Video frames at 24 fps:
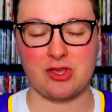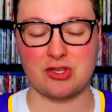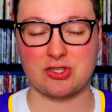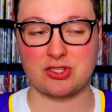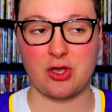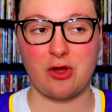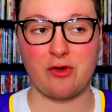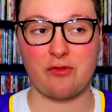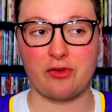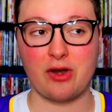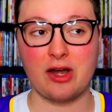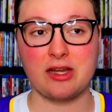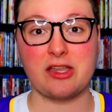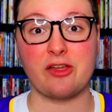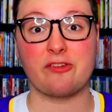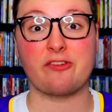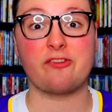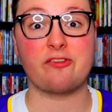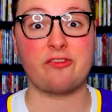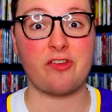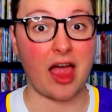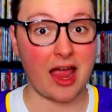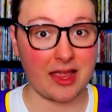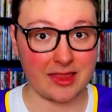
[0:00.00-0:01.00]
So for it to
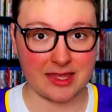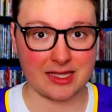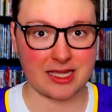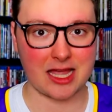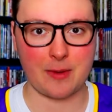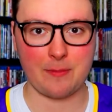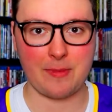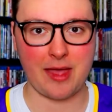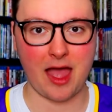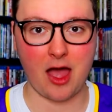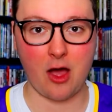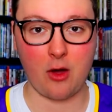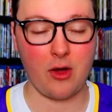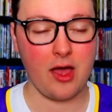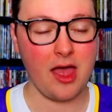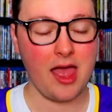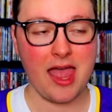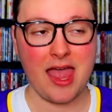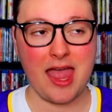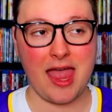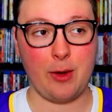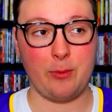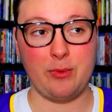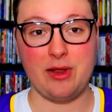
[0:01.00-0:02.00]
finally come out
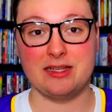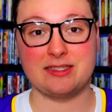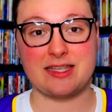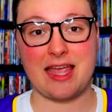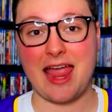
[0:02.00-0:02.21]
when he's